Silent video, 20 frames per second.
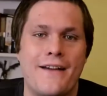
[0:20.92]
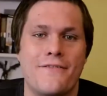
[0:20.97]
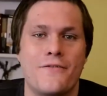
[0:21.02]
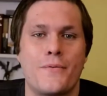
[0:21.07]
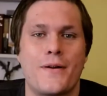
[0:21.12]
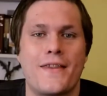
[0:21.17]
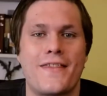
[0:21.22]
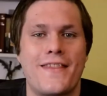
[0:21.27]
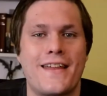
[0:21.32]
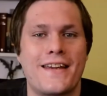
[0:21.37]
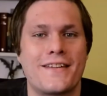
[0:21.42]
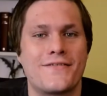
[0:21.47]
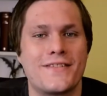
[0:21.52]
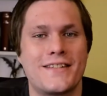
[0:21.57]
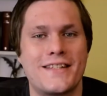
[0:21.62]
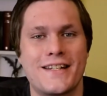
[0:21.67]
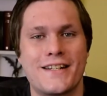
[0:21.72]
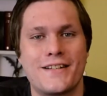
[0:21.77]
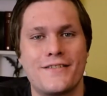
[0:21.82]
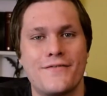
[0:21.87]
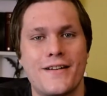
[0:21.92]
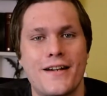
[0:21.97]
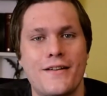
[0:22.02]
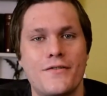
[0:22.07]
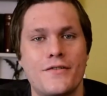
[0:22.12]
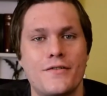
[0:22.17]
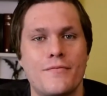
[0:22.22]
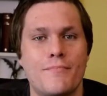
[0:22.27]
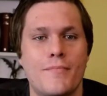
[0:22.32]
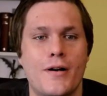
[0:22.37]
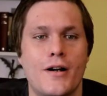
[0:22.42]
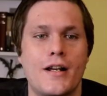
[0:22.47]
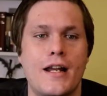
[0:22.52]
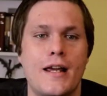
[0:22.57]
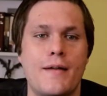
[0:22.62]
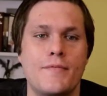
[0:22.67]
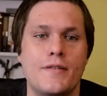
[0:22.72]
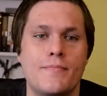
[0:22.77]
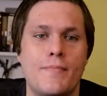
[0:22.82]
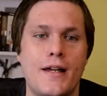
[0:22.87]
everyone, thanks for sticking around. My
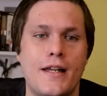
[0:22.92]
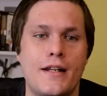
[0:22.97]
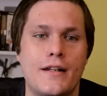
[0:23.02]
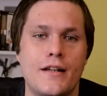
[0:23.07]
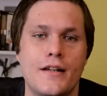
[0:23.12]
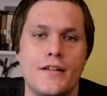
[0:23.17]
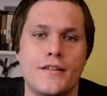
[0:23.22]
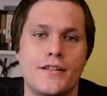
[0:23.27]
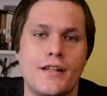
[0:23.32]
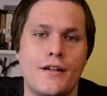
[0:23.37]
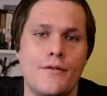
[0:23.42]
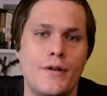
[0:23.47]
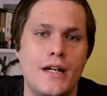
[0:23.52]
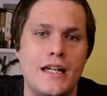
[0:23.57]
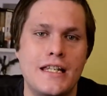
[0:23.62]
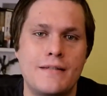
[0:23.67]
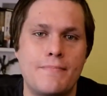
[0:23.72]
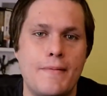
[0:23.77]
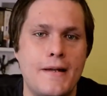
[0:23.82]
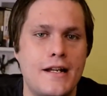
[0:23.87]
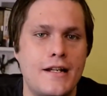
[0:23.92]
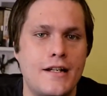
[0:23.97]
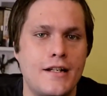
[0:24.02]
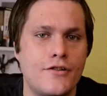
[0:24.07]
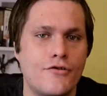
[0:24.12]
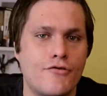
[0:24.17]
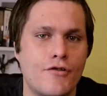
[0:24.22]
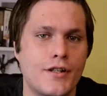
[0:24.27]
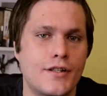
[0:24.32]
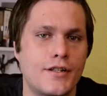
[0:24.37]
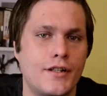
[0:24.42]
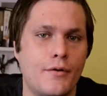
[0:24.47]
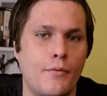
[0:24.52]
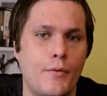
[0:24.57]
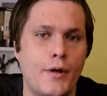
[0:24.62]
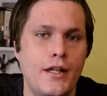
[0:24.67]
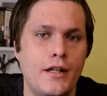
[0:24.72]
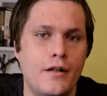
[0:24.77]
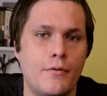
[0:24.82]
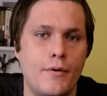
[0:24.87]
name's Ben. So it's been an interesting
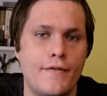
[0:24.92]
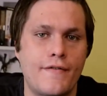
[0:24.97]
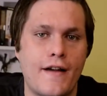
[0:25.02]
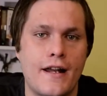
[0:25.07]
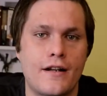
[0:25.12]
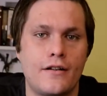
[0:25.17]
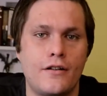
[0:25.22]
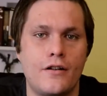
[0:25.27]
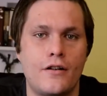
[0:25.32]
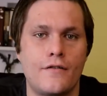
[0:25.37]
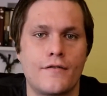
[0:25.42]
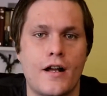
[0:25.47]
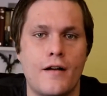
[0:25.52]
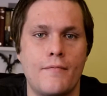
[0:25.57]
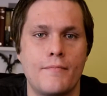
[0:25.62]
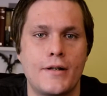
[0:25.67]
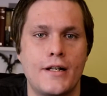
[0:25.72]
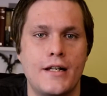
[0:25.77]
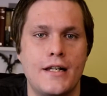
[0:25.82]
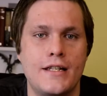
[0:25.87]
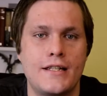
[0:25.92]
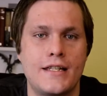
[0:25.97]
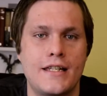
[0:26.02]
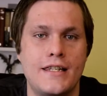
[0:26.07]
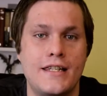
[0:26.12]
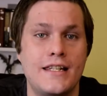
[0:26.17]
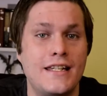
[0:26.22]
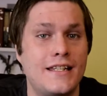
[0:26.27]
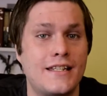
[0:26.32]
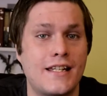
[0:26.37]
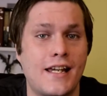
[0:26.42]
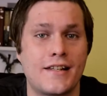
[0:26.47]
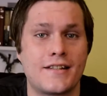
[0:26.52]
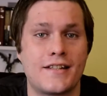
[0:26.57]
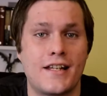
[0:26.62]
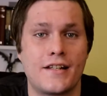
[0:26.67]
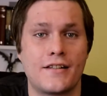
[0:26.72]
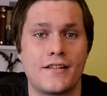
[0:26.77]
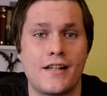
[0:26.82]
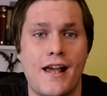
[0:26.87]
week. We've had a lot of companies in the tech
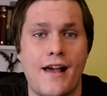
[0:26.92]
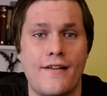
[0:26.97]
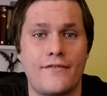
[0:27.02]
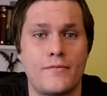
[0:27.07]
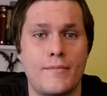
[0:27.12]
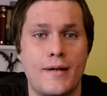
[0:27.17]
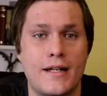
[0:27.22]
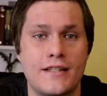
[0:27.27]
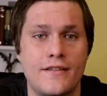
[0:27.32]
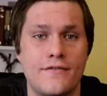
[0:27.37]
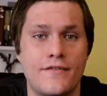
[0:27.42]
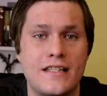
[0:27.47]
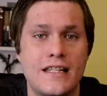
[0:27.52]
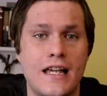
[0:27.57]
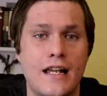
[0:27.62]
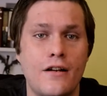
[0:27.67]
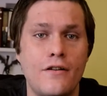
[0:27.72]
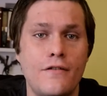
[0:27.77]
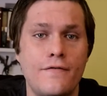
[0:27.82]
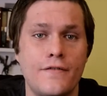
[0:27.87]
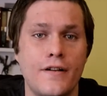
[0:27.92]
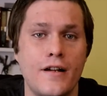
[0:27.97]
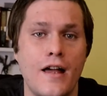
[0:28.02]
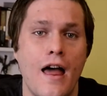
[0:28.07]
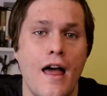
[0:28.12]
sector have a massive sell-off.